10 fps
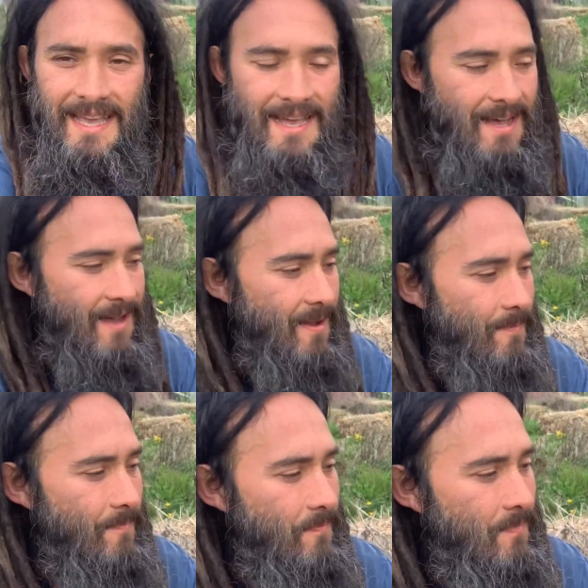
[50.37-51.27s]

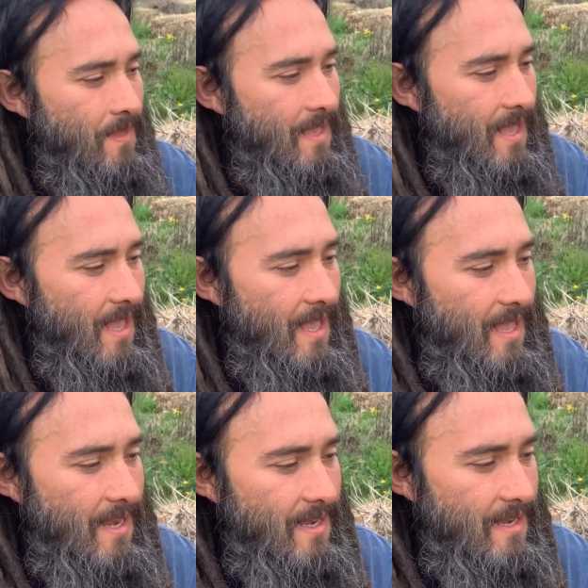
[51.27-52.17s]
Um,
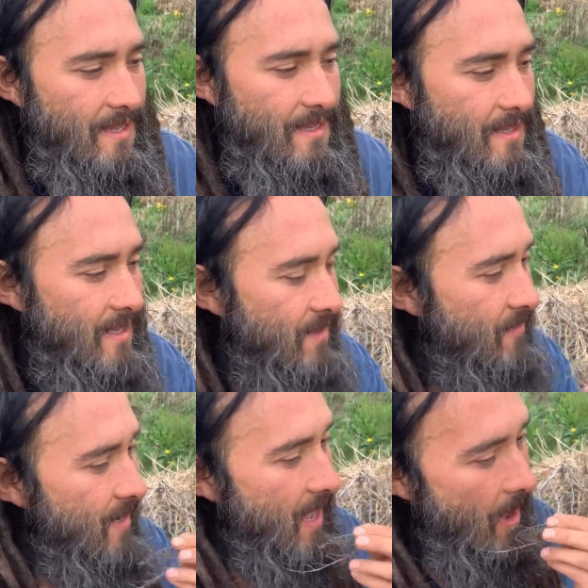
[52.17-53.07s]
and
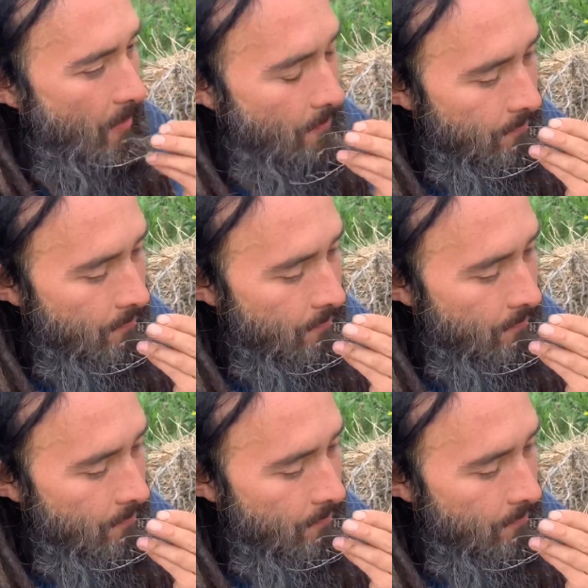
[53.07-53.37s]
even now,